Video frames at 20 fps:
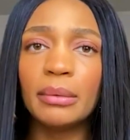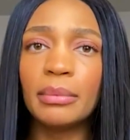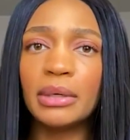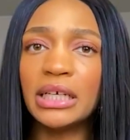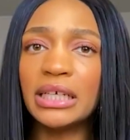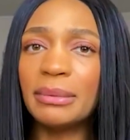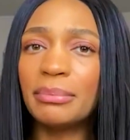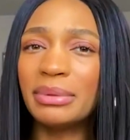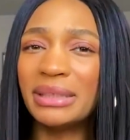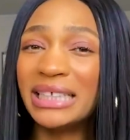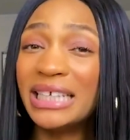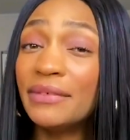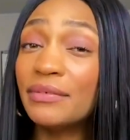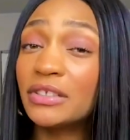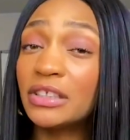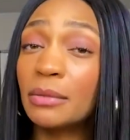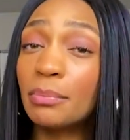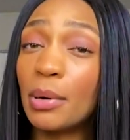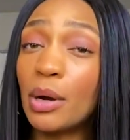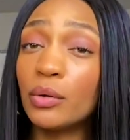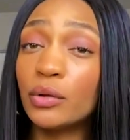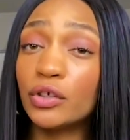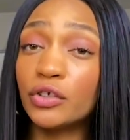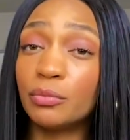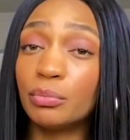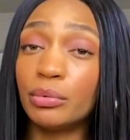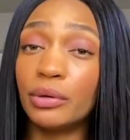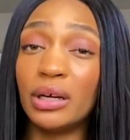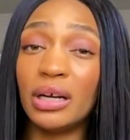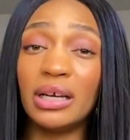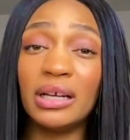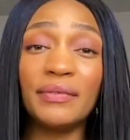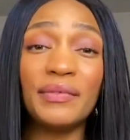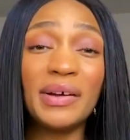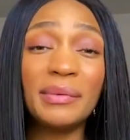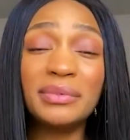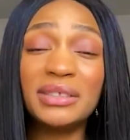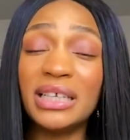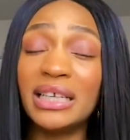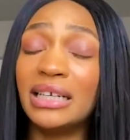But I believe it's a Polish brand.
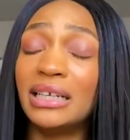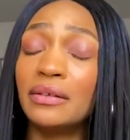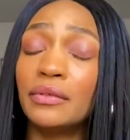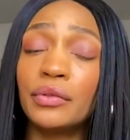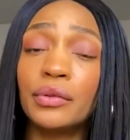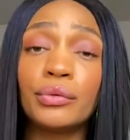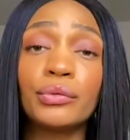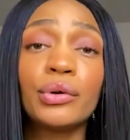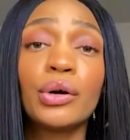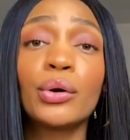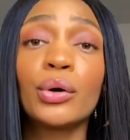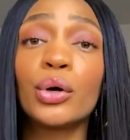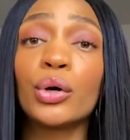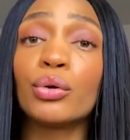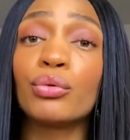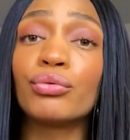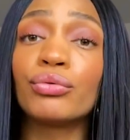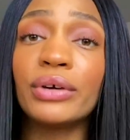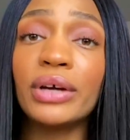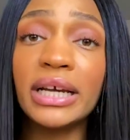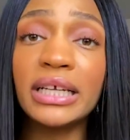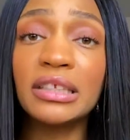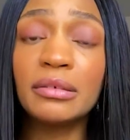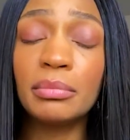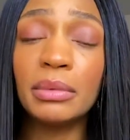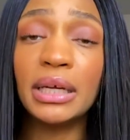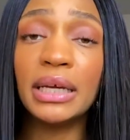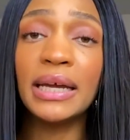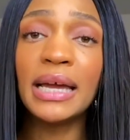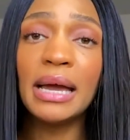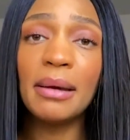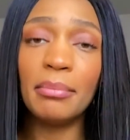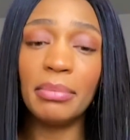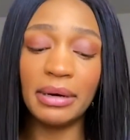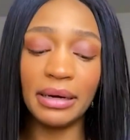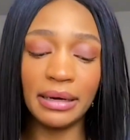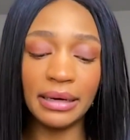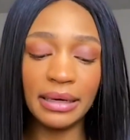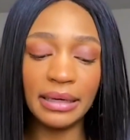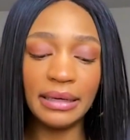If I'm saying anything wrong, correct me.
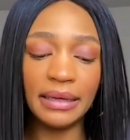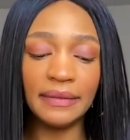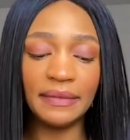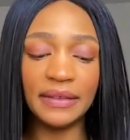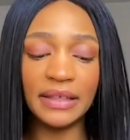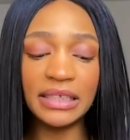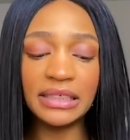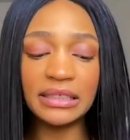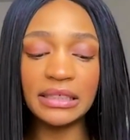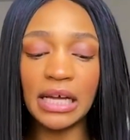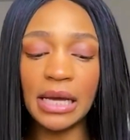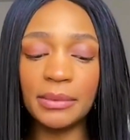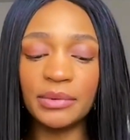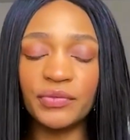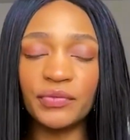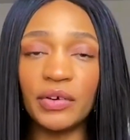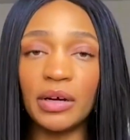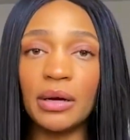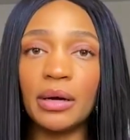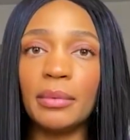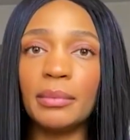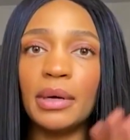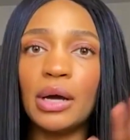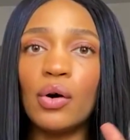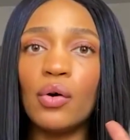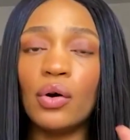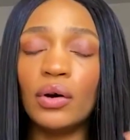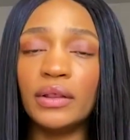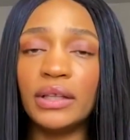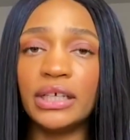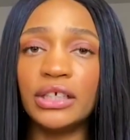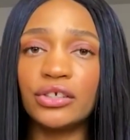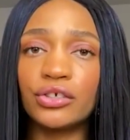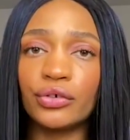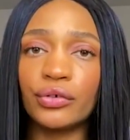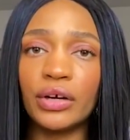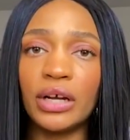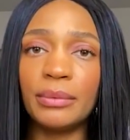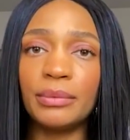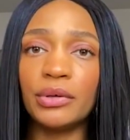But this comes from, on the
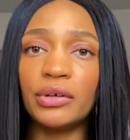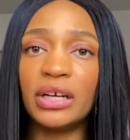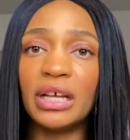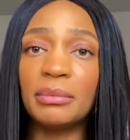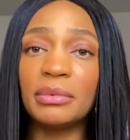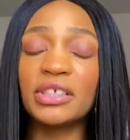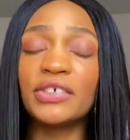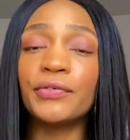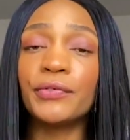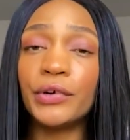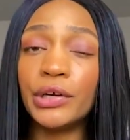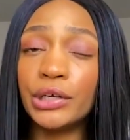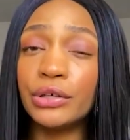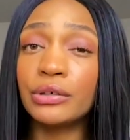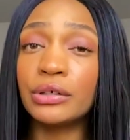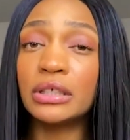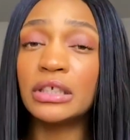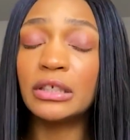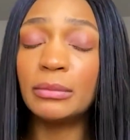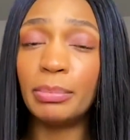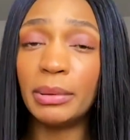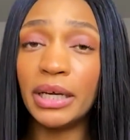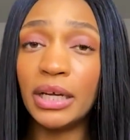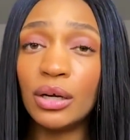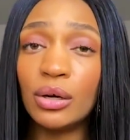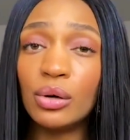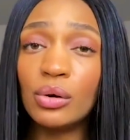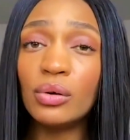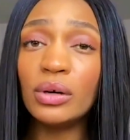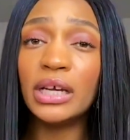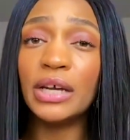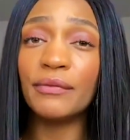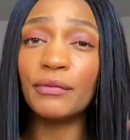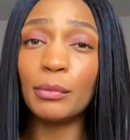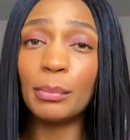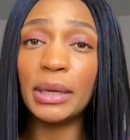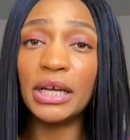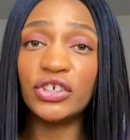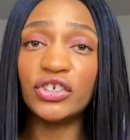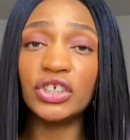Instagram, their name is Fragrance Spell.
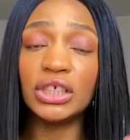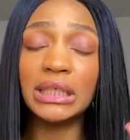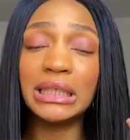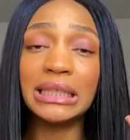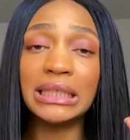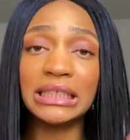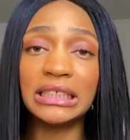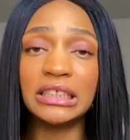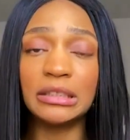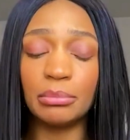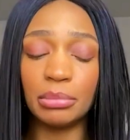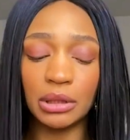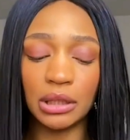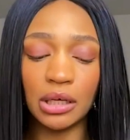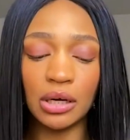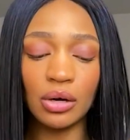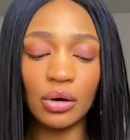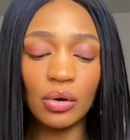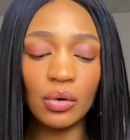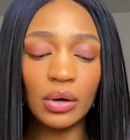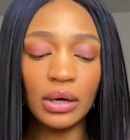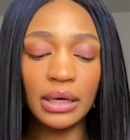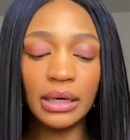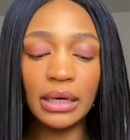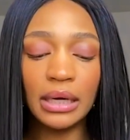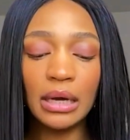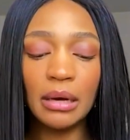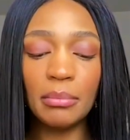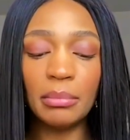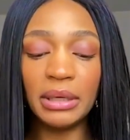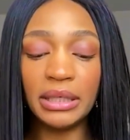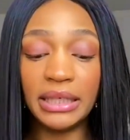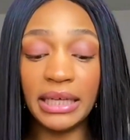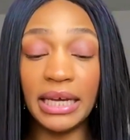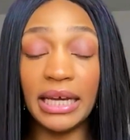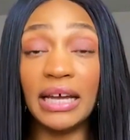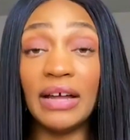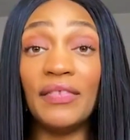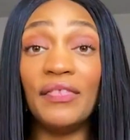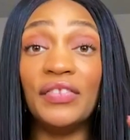Information listed below. But
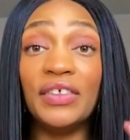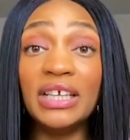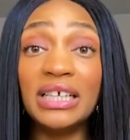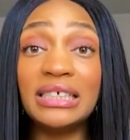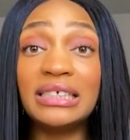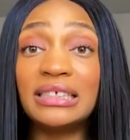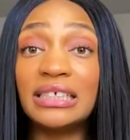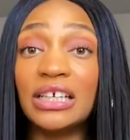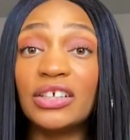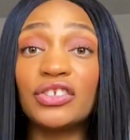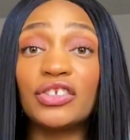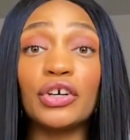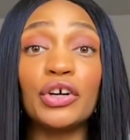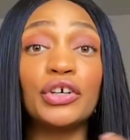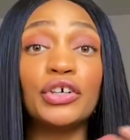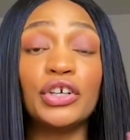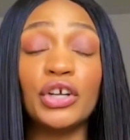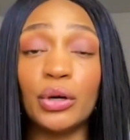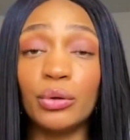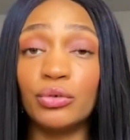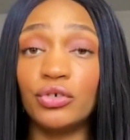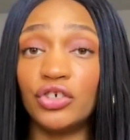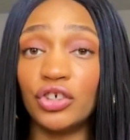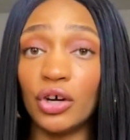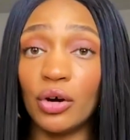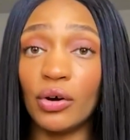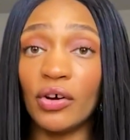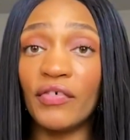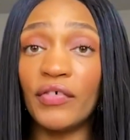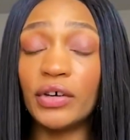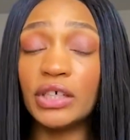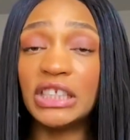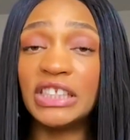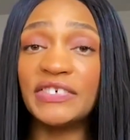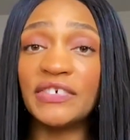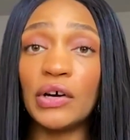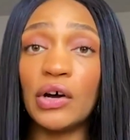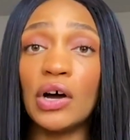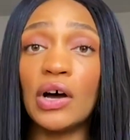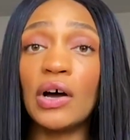yeah, these scents are no joke. First
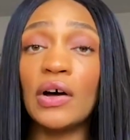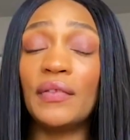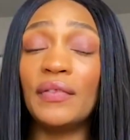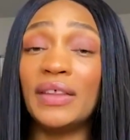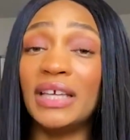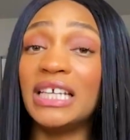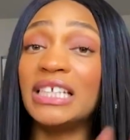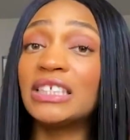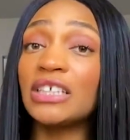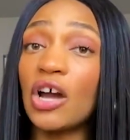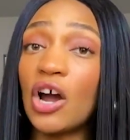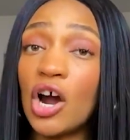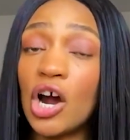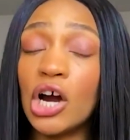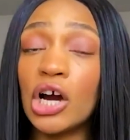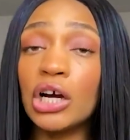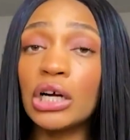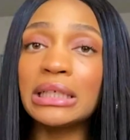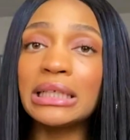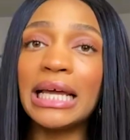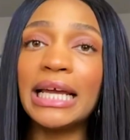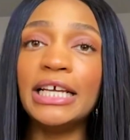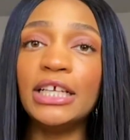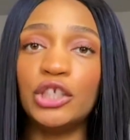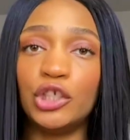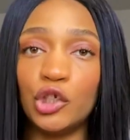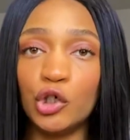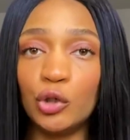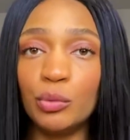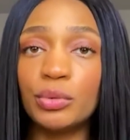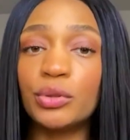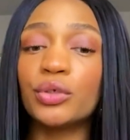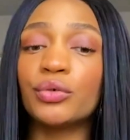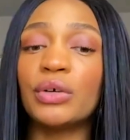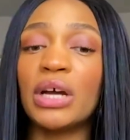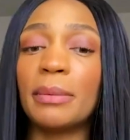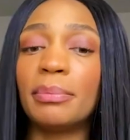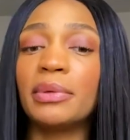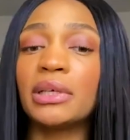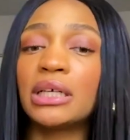of all, these are like dupes,
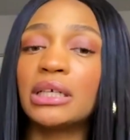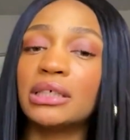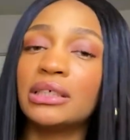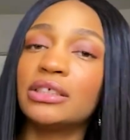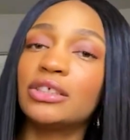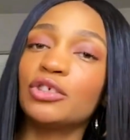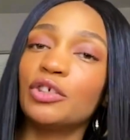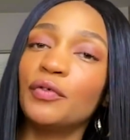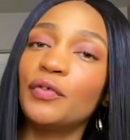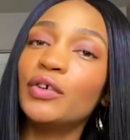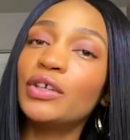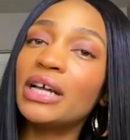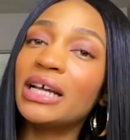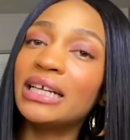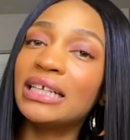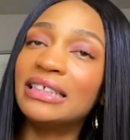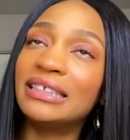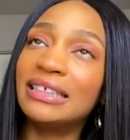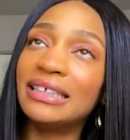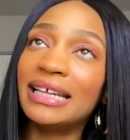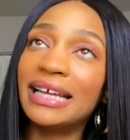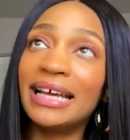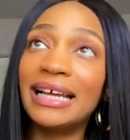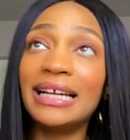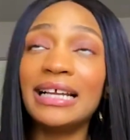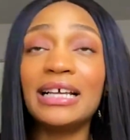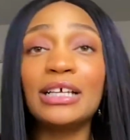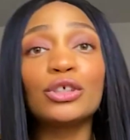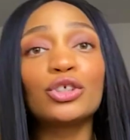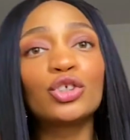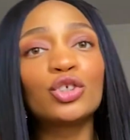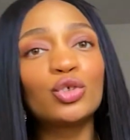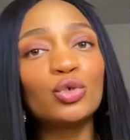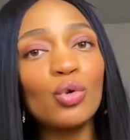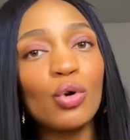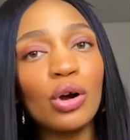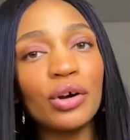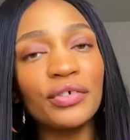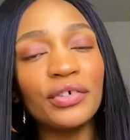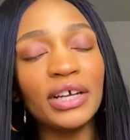replicas. So if you're not into that,
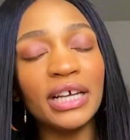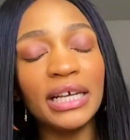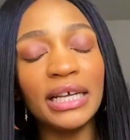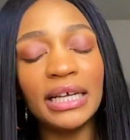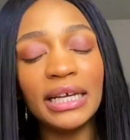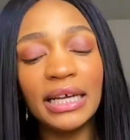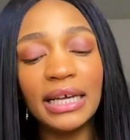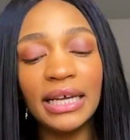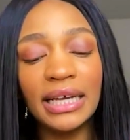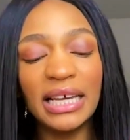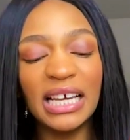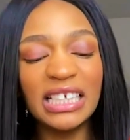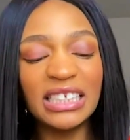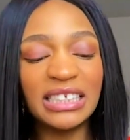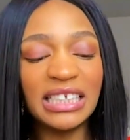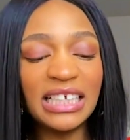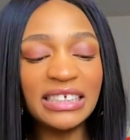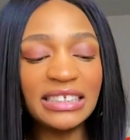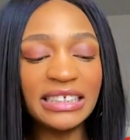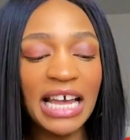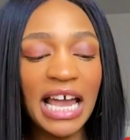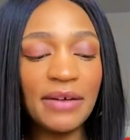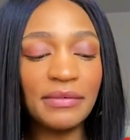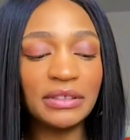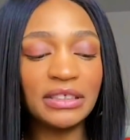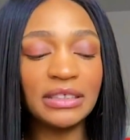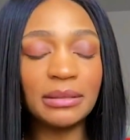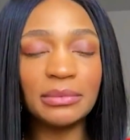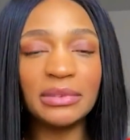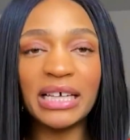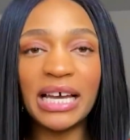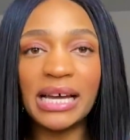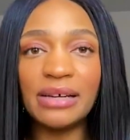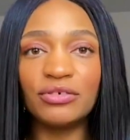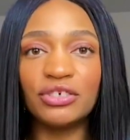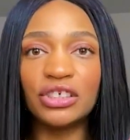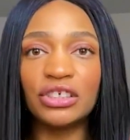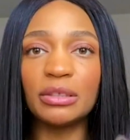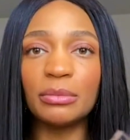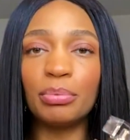sorry. It's nice to have it
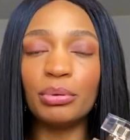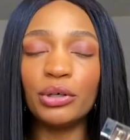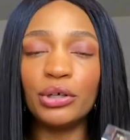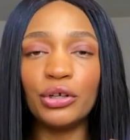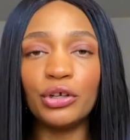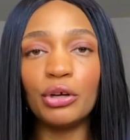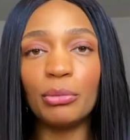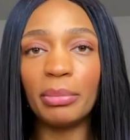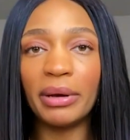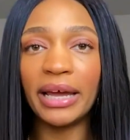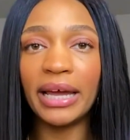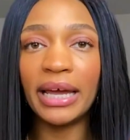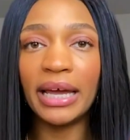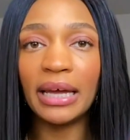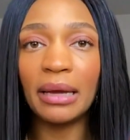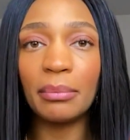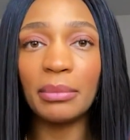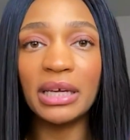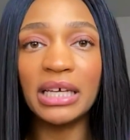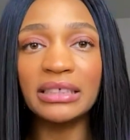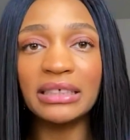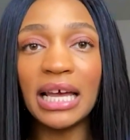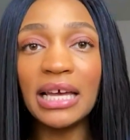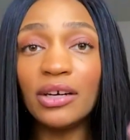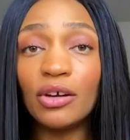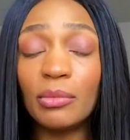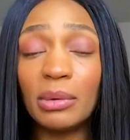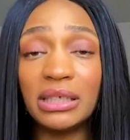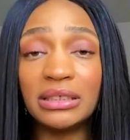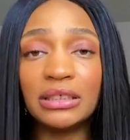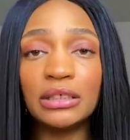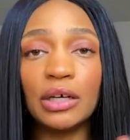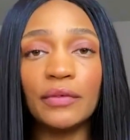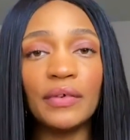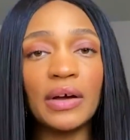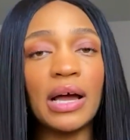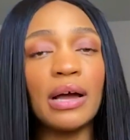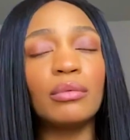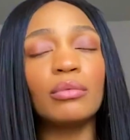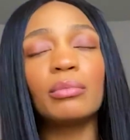sometimes just to put it in your bag, because I know
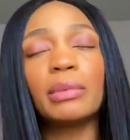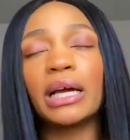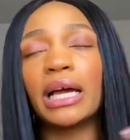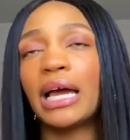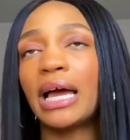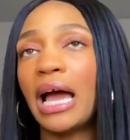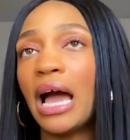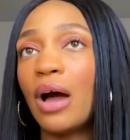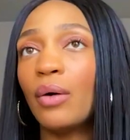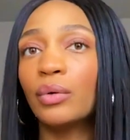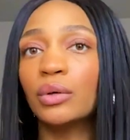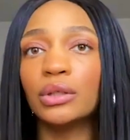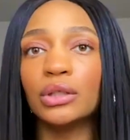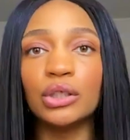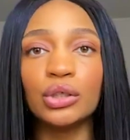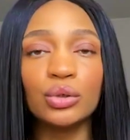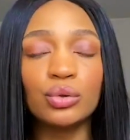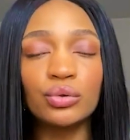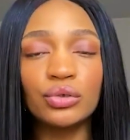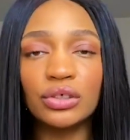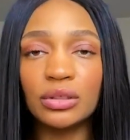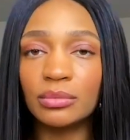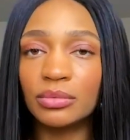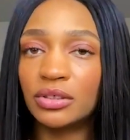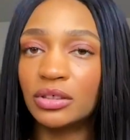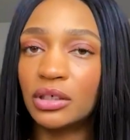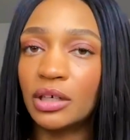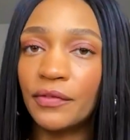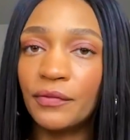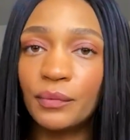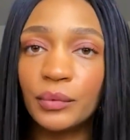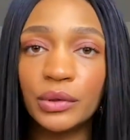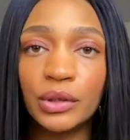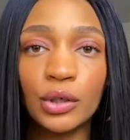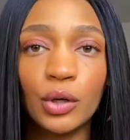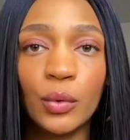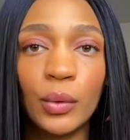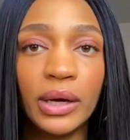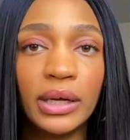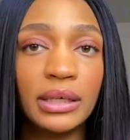myself, oh my God, I will lose some stuff with
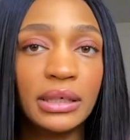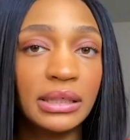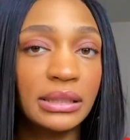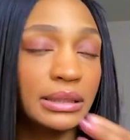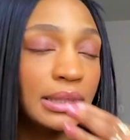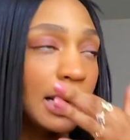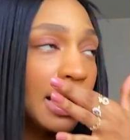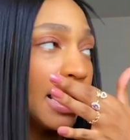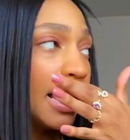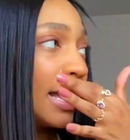the quickness.